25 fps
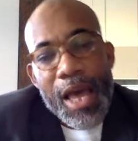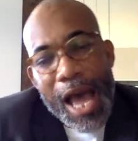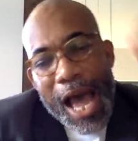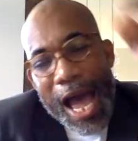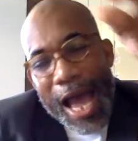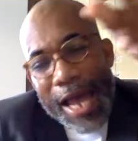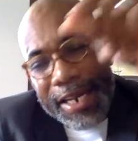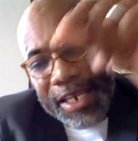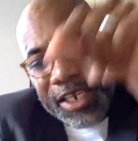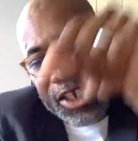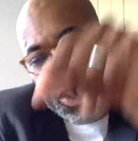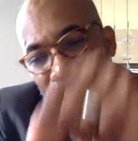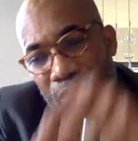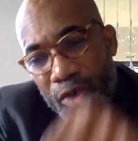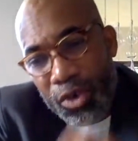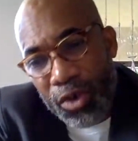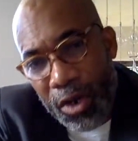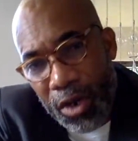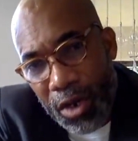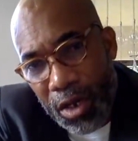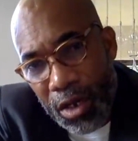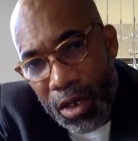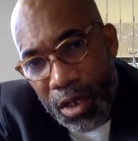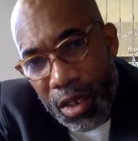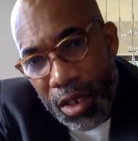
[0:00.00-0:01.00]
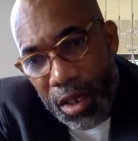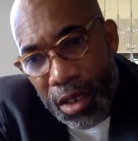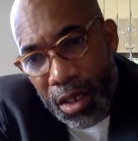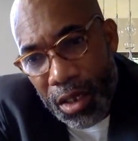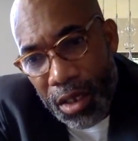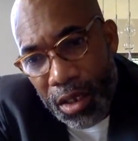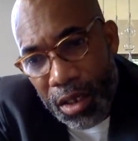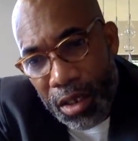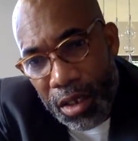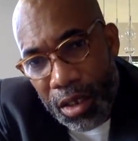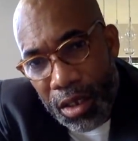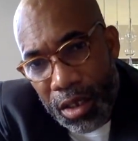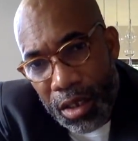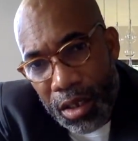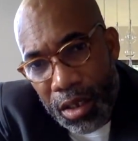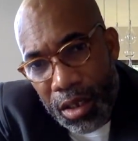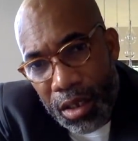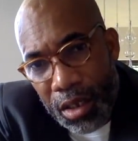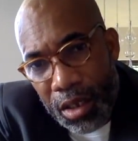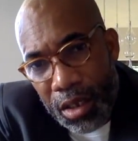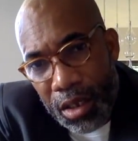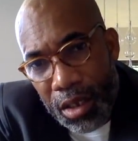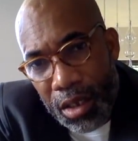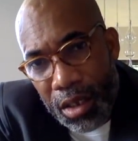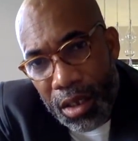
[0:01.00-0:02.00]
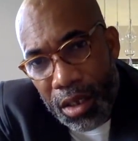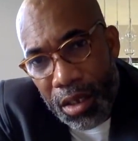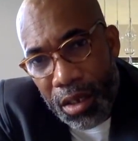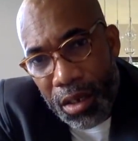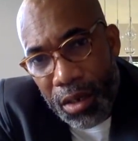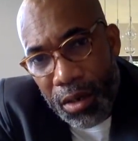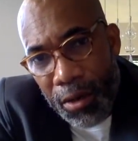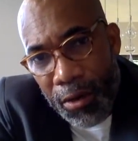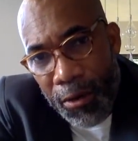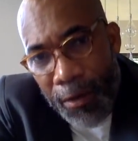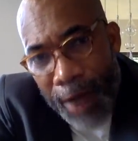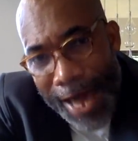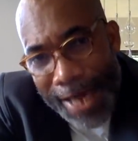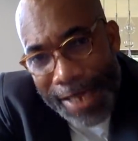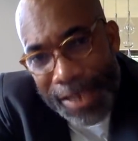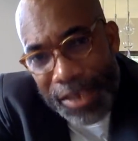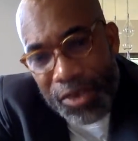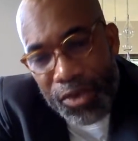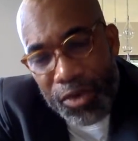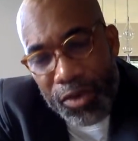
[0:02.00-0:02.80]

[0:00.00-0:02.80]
And he should write